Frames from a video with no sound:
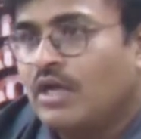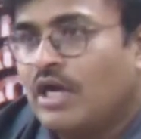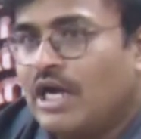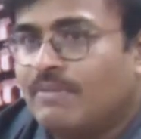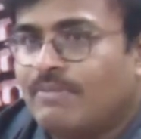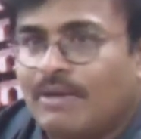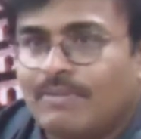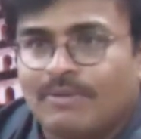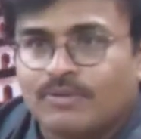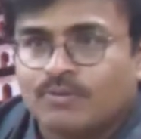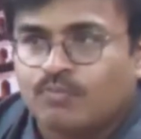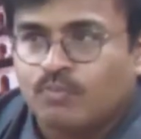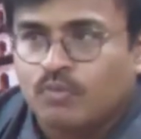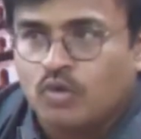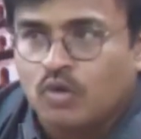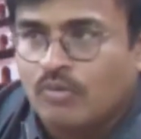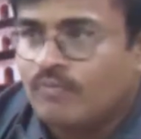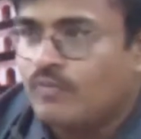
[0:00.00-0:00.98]
and bulbous
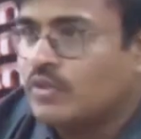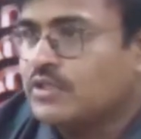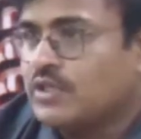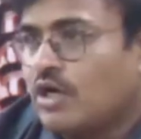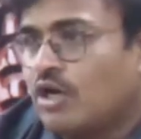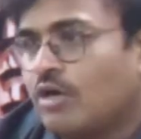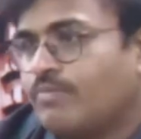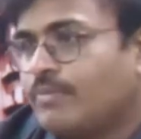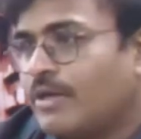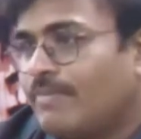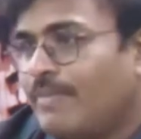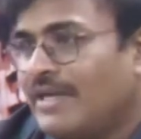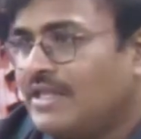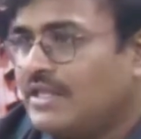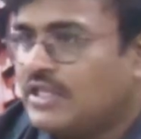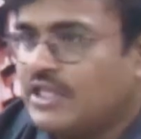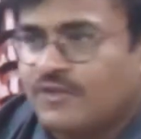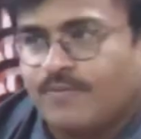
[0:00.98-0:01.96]
dome was adopted by
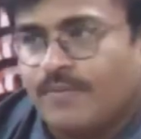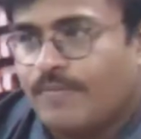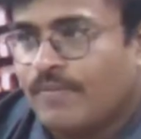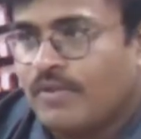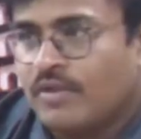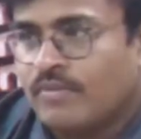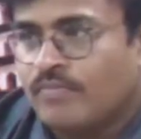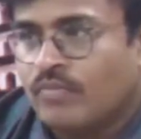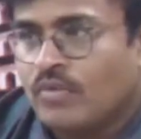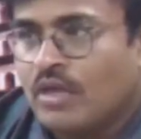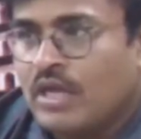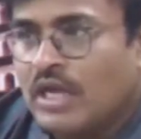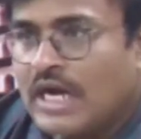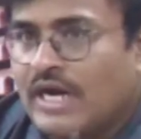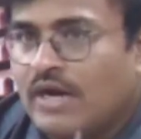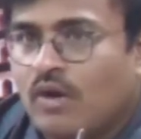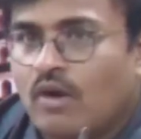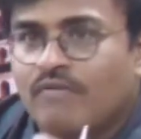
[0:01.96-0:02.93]
these people.
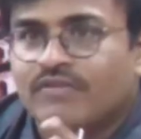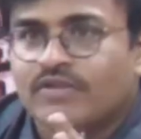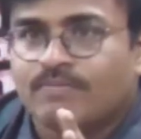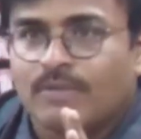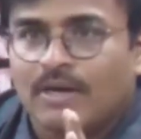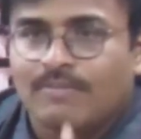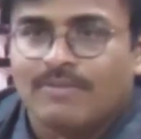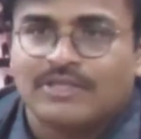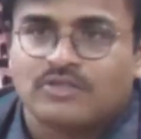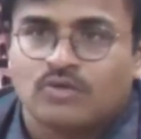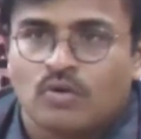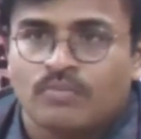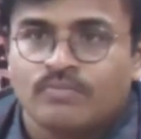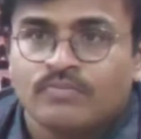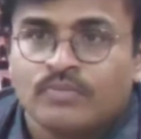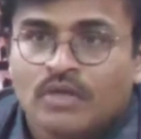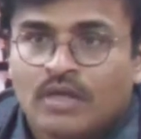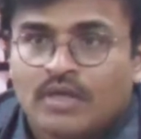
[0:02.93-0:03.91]
And along with bulbous
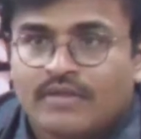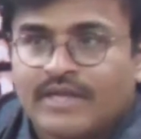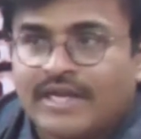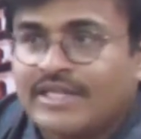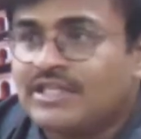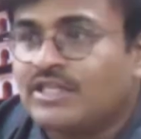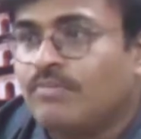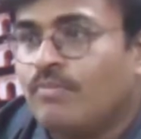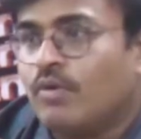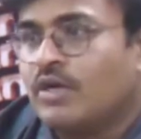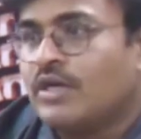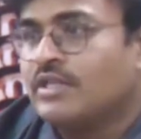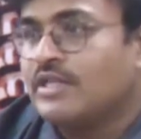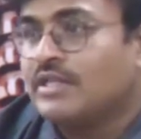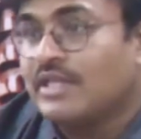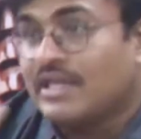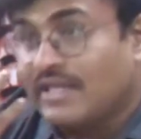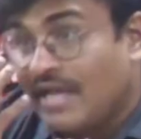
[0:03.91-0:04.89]
dome, the next important
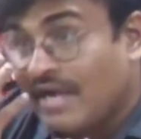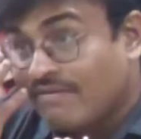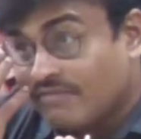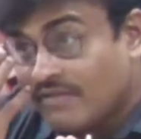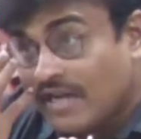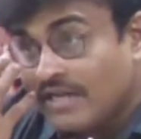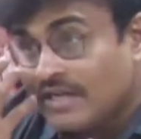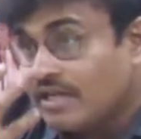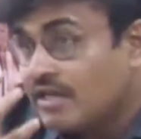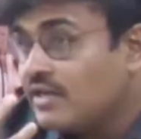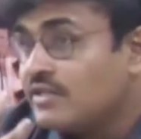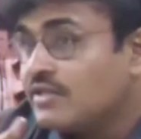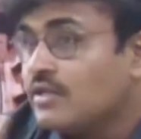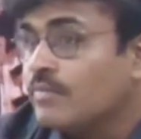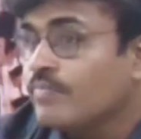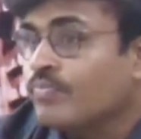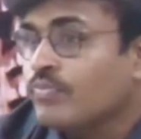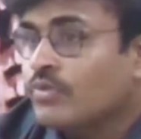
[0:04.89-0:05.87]
thing that they have done
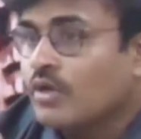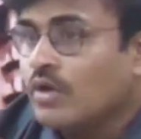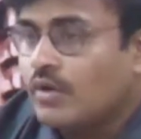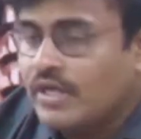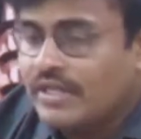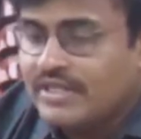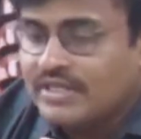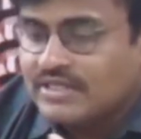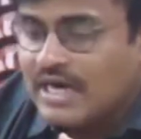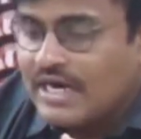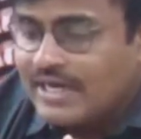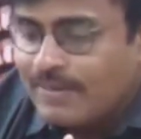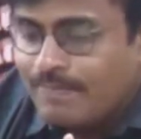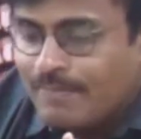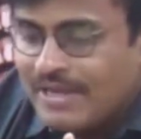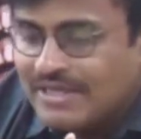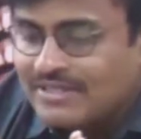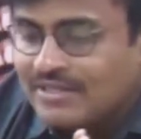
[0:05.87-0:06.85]
is, okay, they
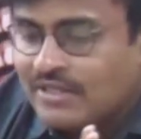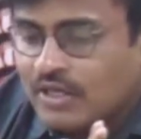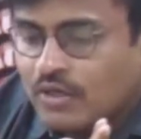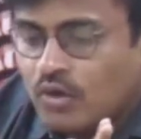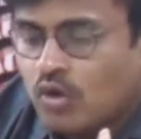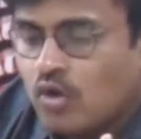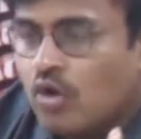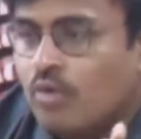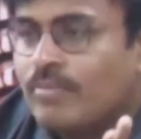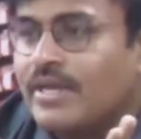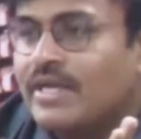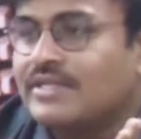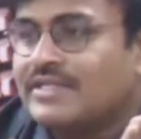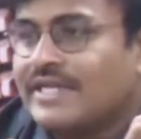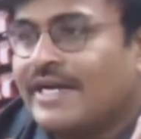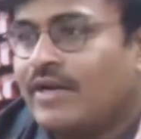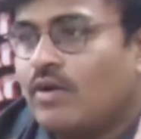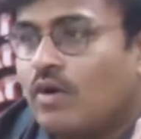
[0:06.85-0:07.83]
started placing the dome
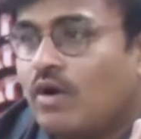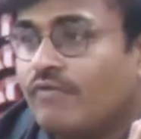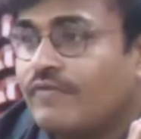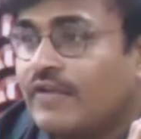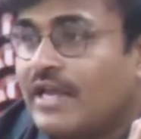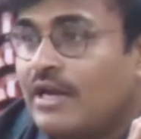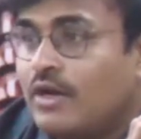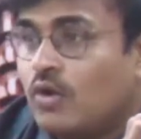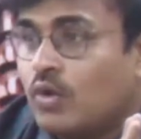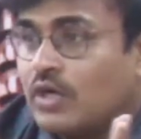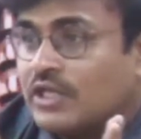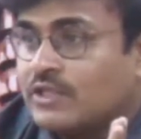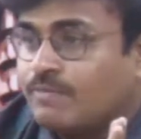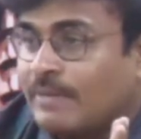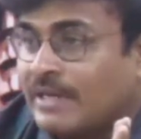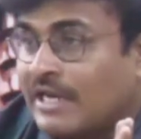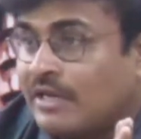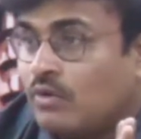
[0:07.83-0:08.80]
inside of a lotus
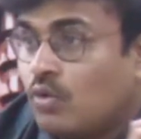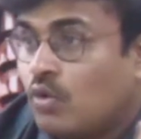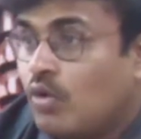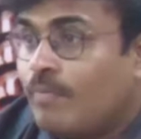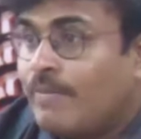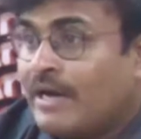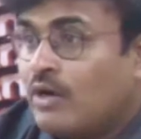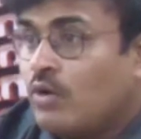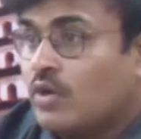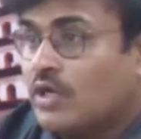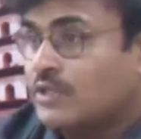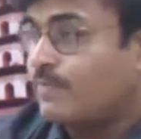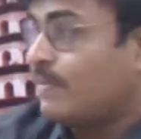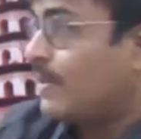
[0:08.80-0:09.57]
petal, open lotus